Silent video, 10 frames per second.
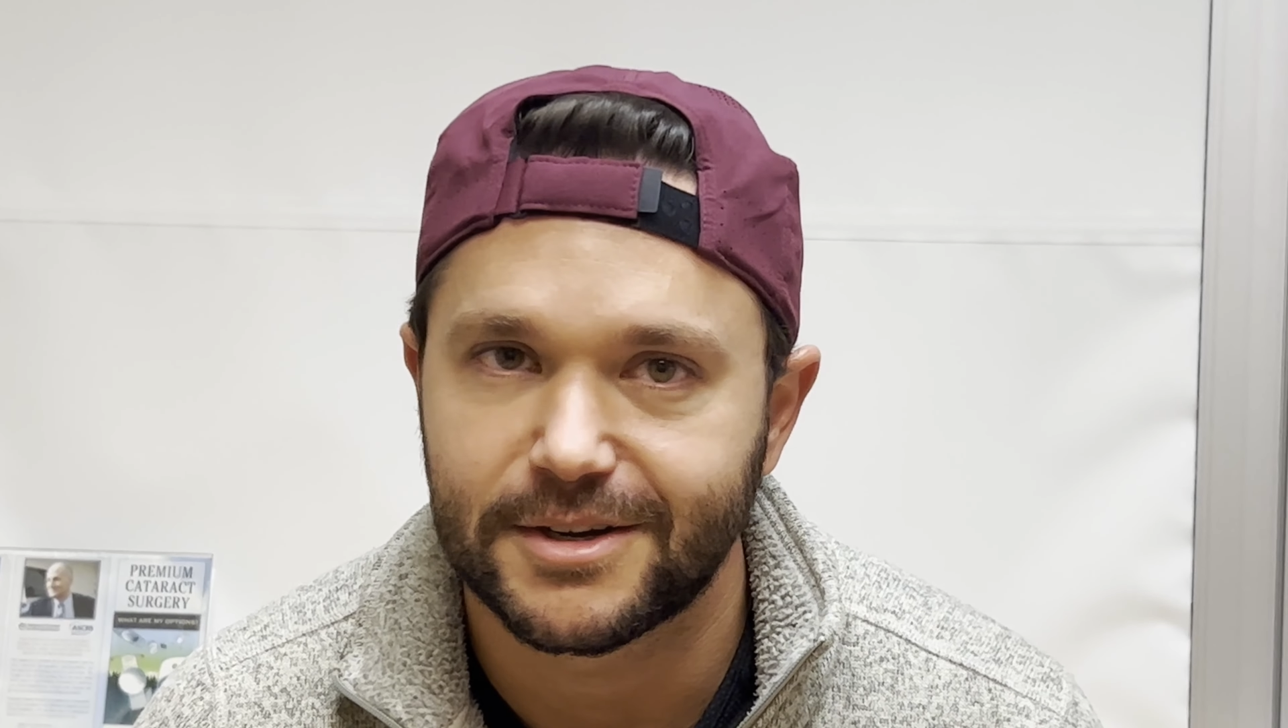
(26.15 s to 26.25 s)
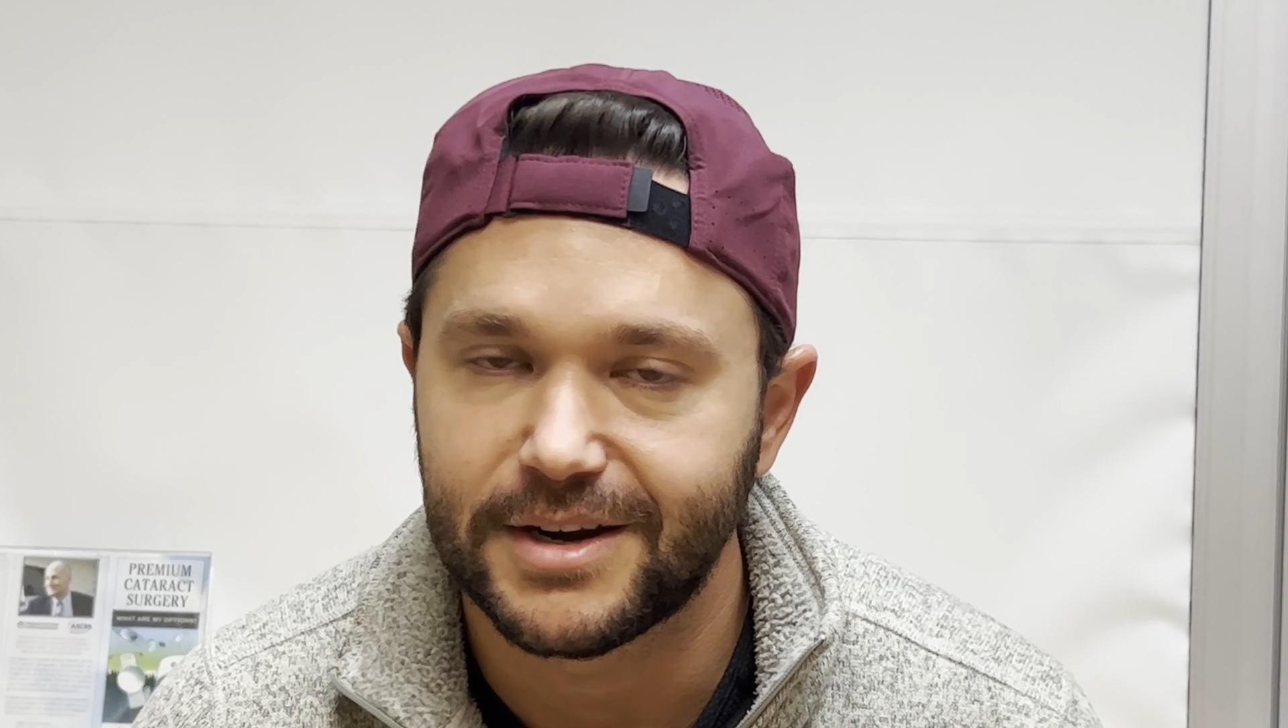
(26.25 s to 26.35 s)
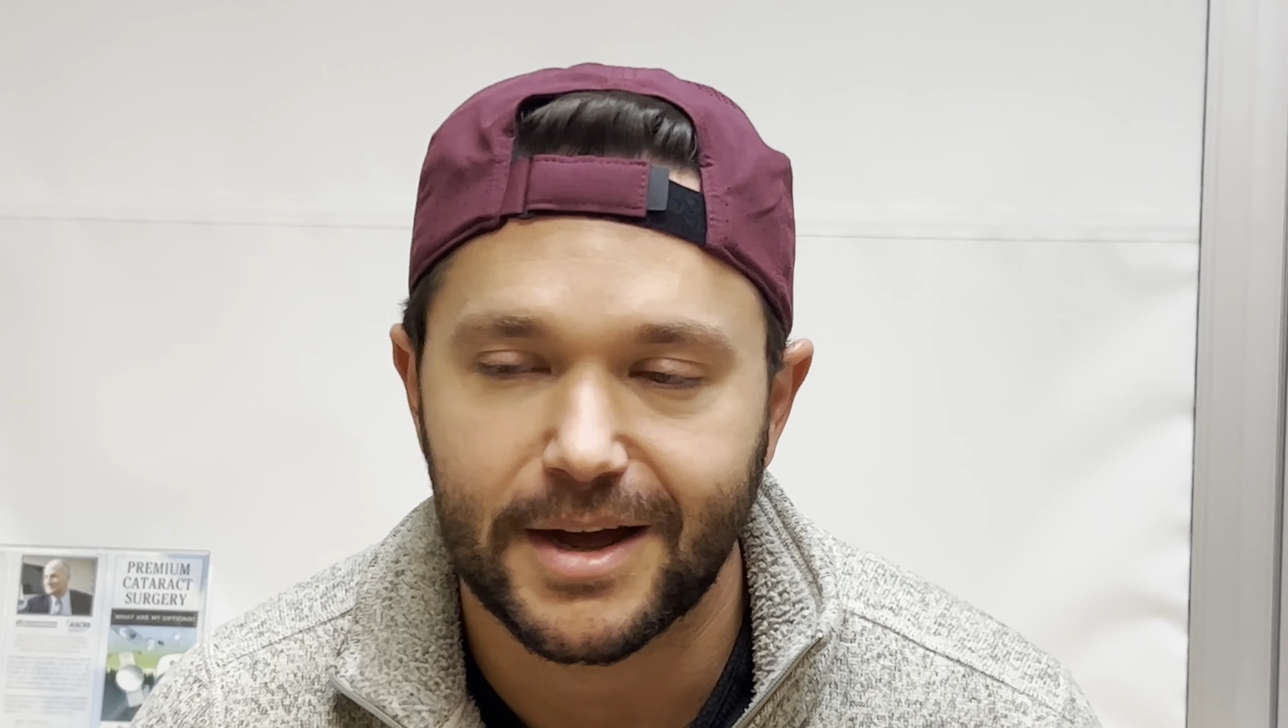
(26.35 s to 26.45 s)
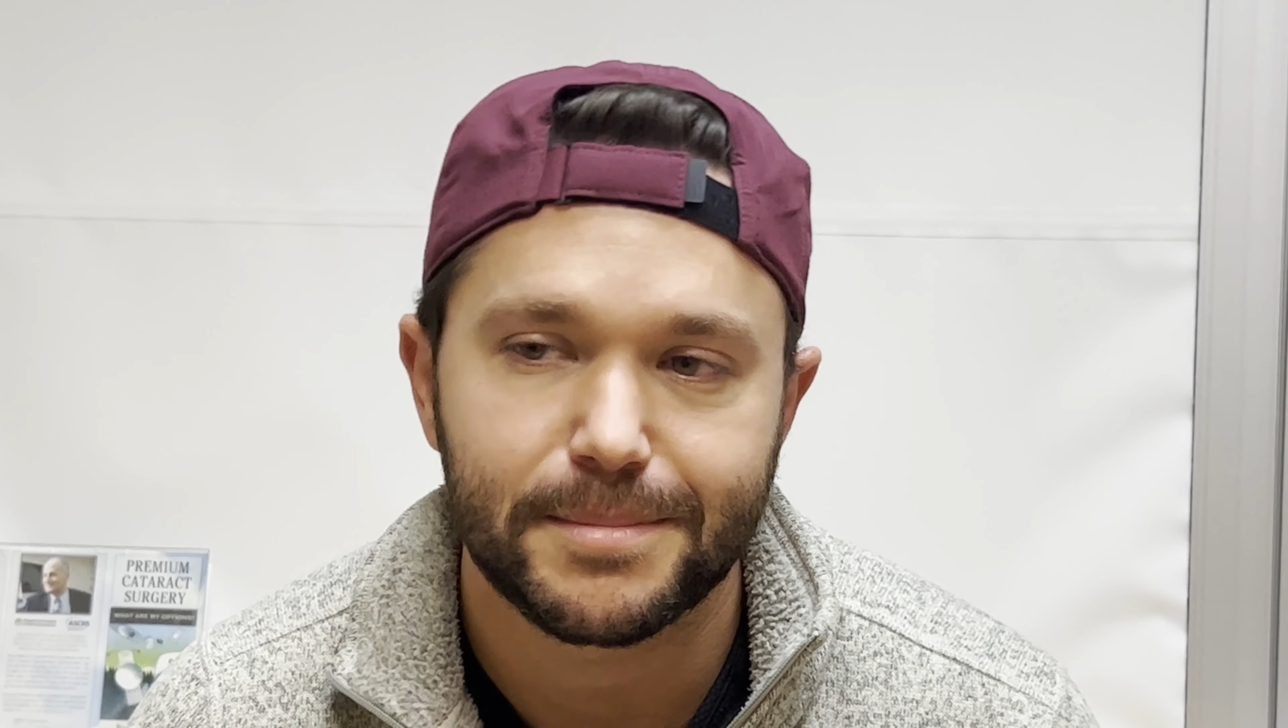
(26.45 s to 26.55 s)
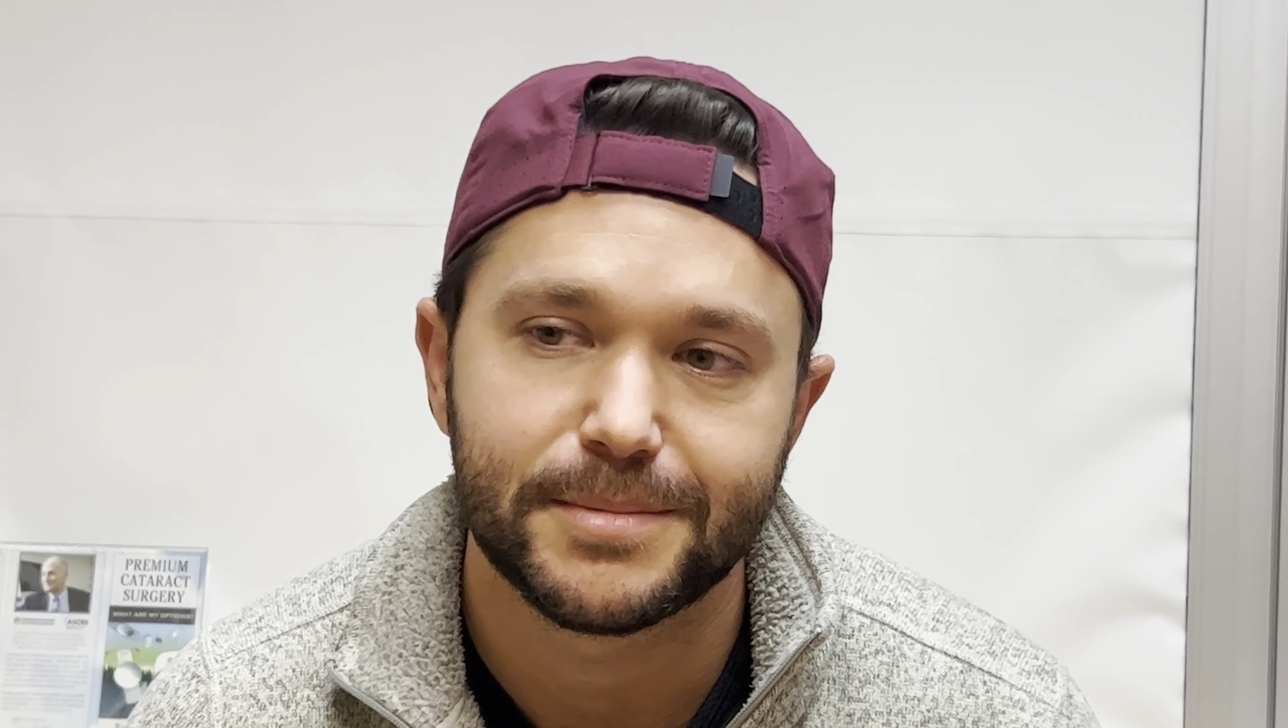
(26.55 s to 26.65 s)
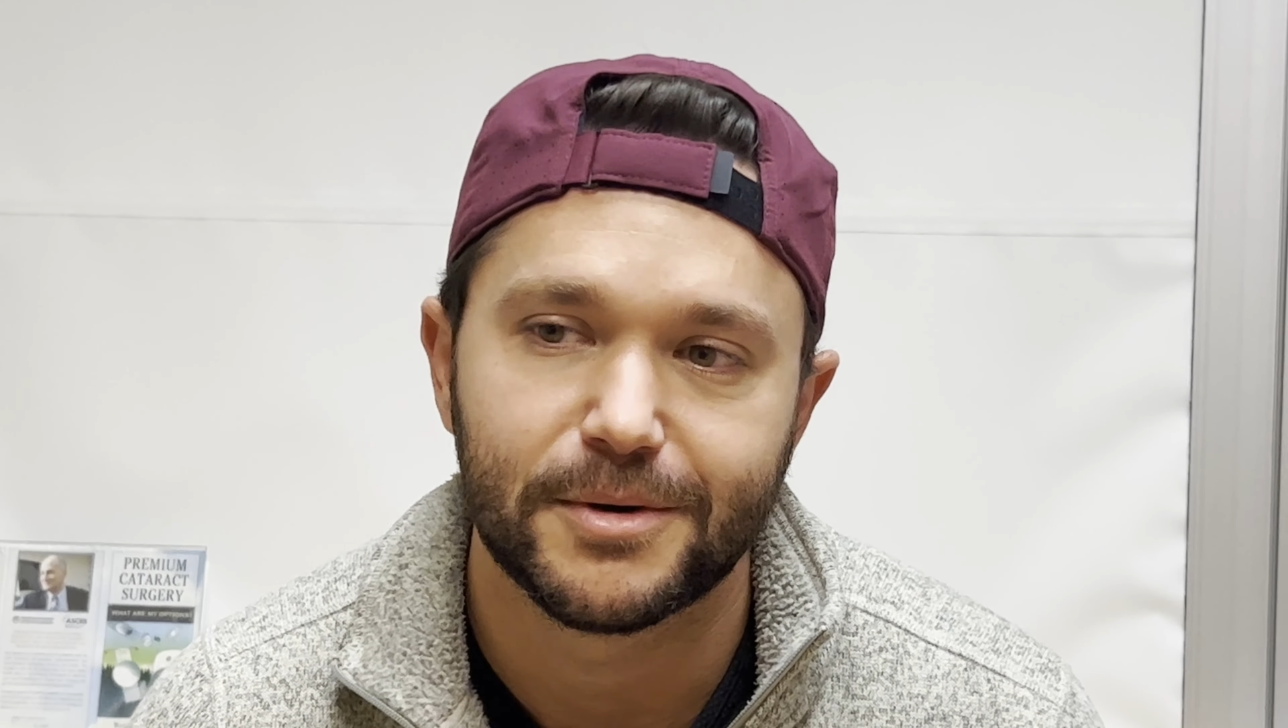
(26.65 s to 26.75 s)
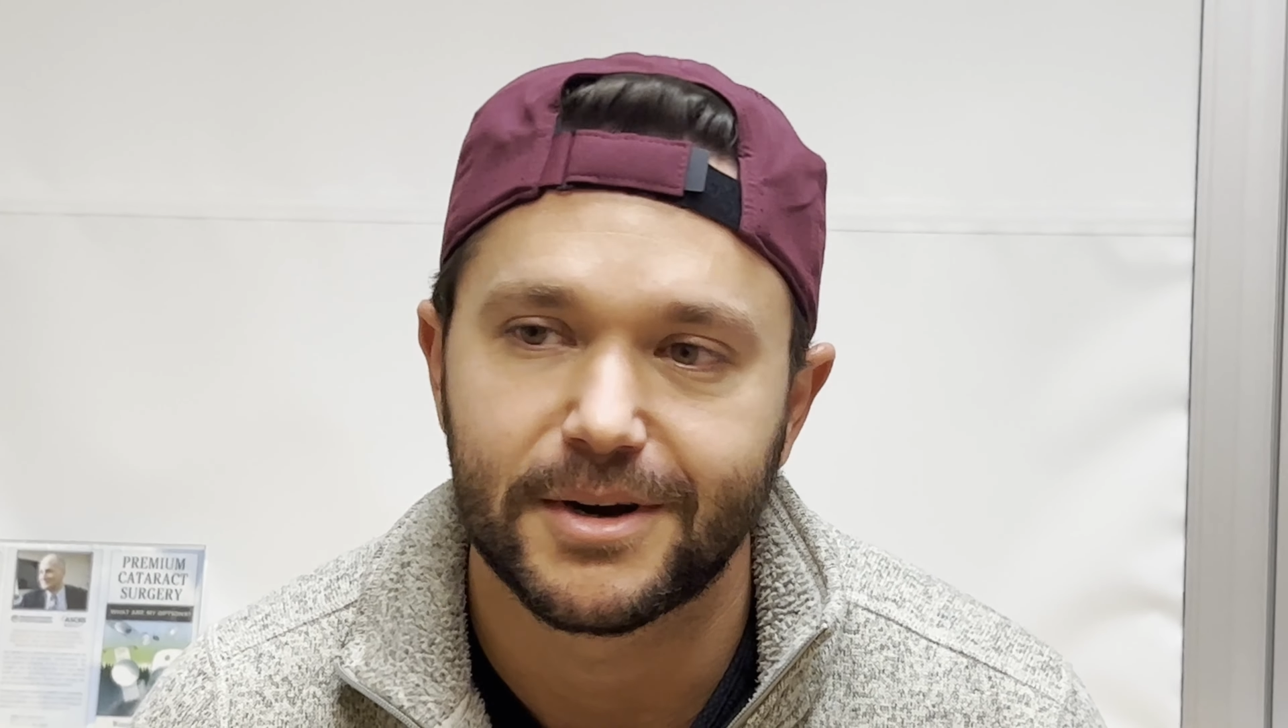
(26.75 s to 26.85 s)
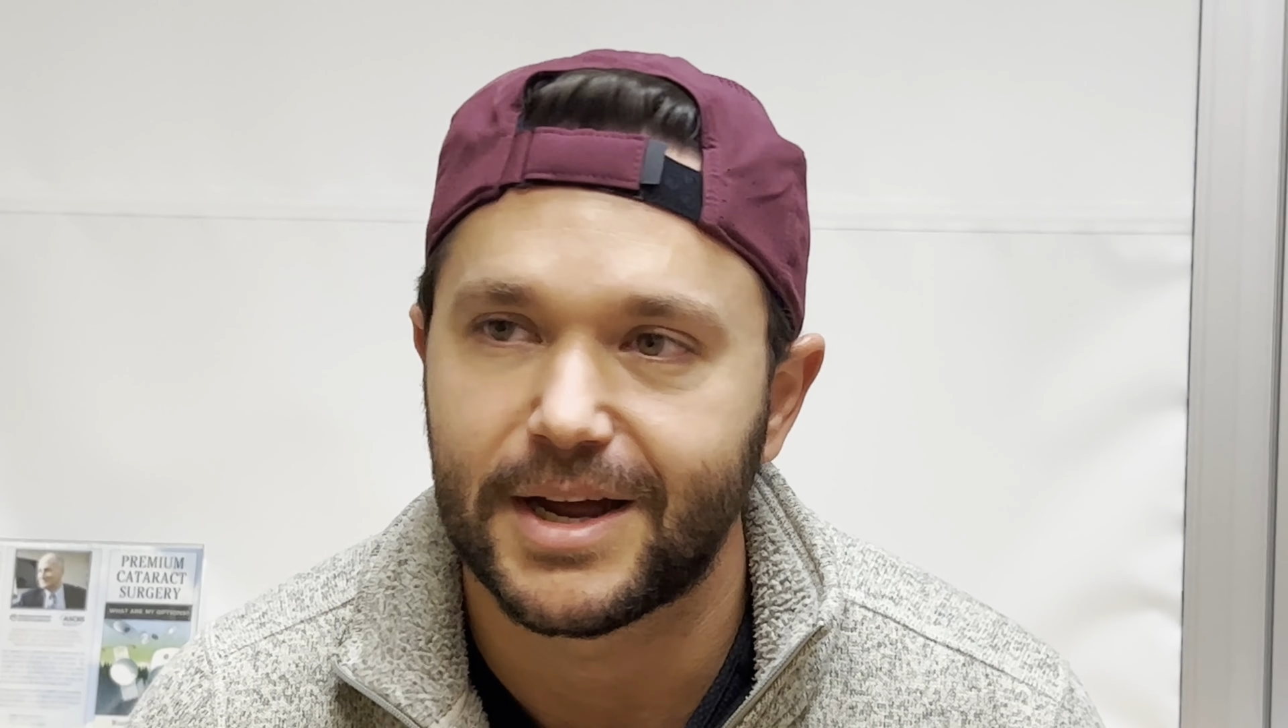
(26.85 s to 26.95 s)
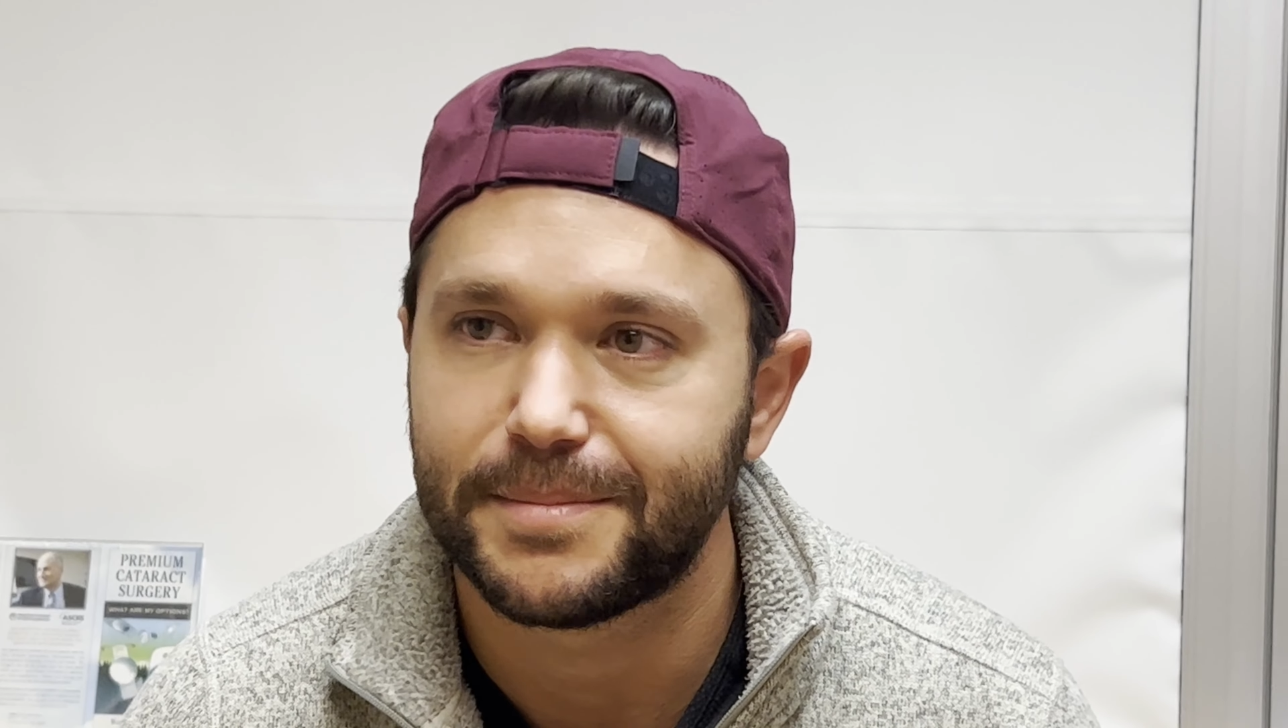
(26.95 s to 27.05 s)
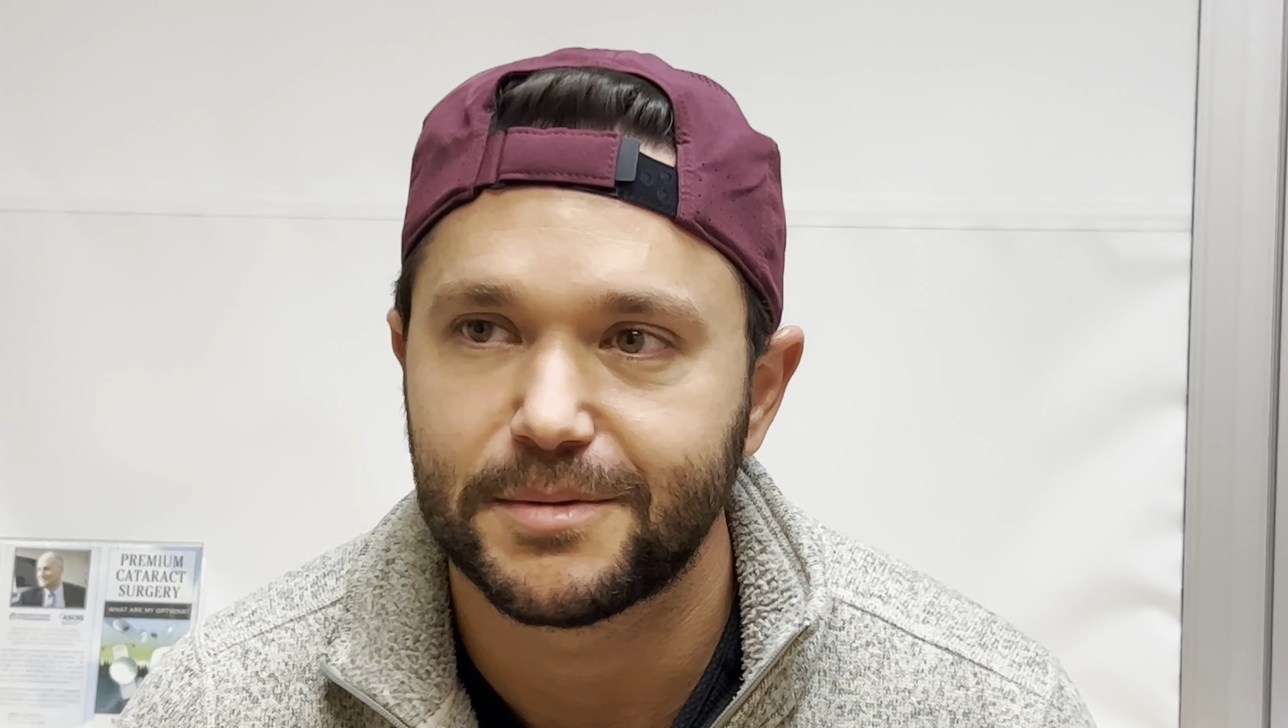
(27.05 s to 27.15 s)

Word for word: could not be more happy